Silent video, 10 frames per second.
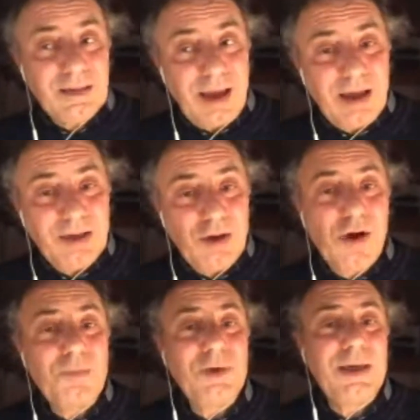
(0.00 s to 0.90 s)
and
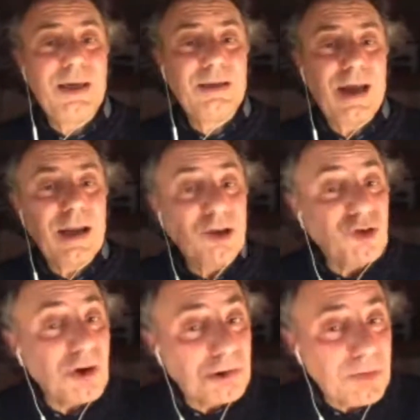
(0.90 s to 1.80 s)
I go up
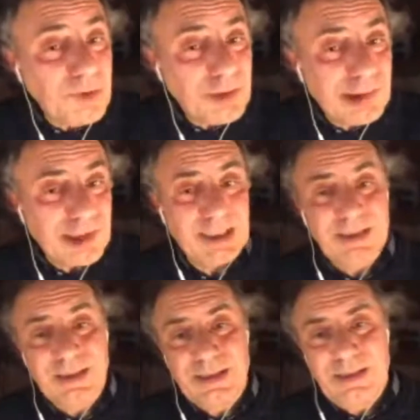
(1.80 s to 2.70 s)
again, and I trust the
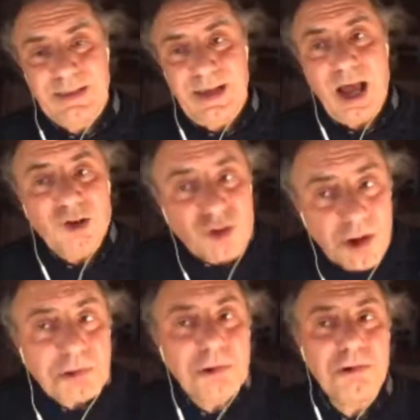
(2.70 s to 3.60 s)
music.
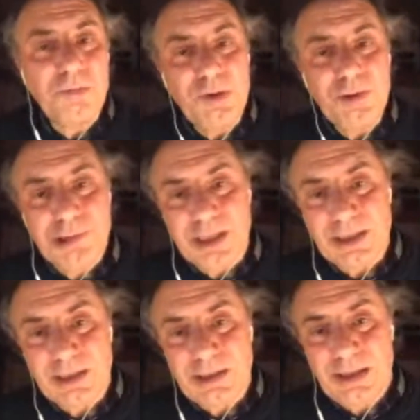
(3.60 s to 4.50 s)
I trust the
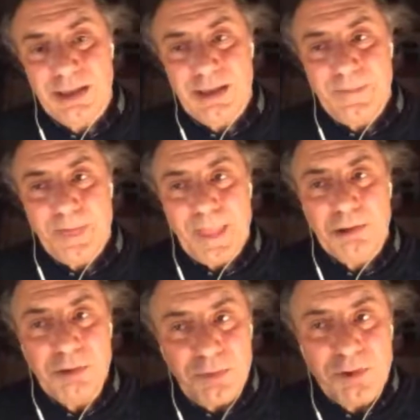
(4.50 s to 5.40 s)
music.
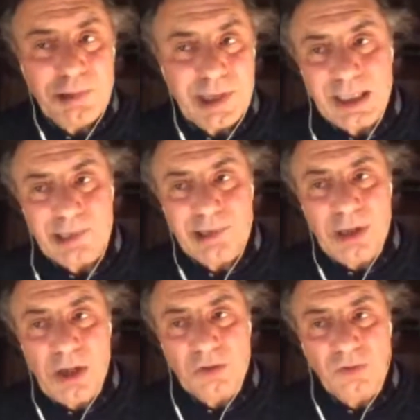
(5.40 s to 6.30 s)
The
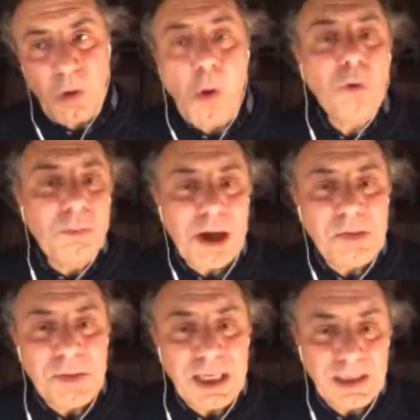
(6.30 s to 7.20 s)
music is not
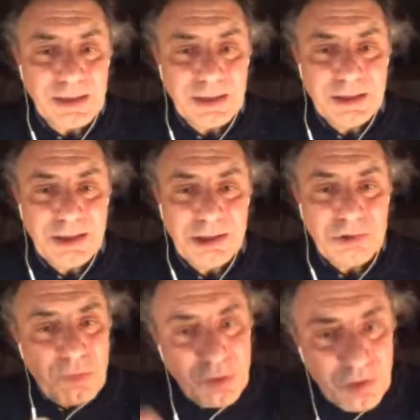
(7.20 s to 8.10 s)
owned by me.
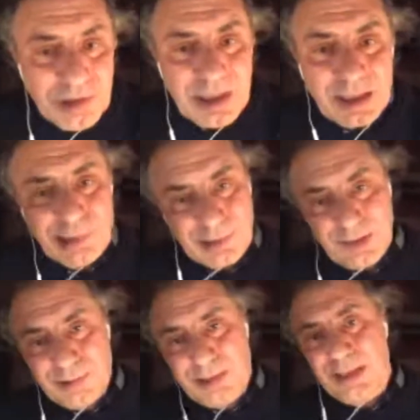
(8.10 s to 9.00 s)
The
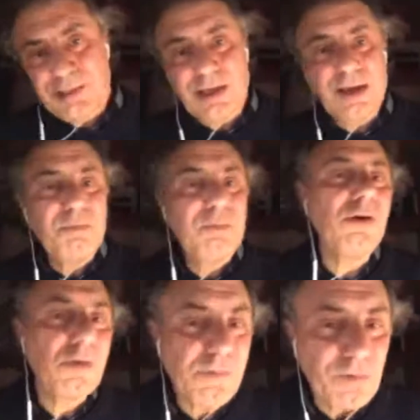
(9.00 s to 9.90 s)
music is something
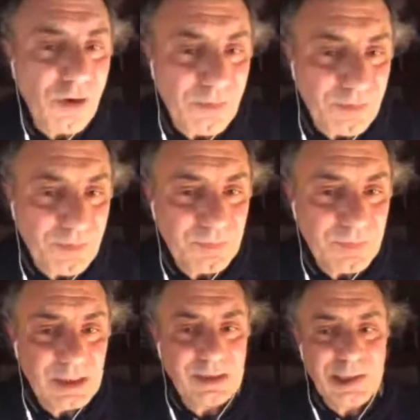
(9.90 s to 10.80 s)
that I borrow
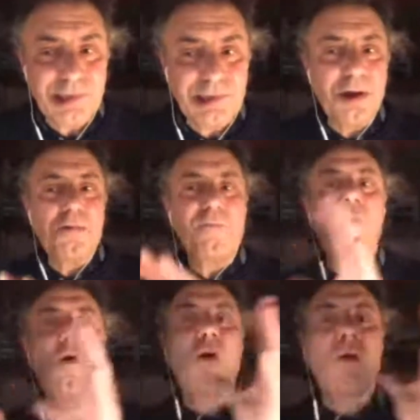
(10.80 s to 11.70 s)
from. It
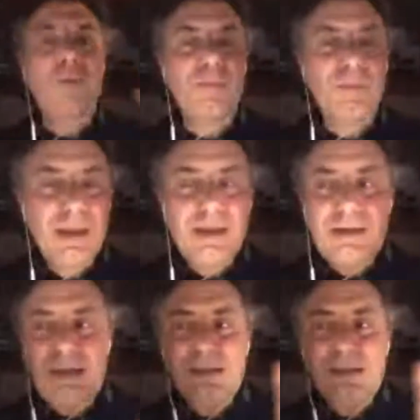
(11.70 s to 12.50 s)
is a form.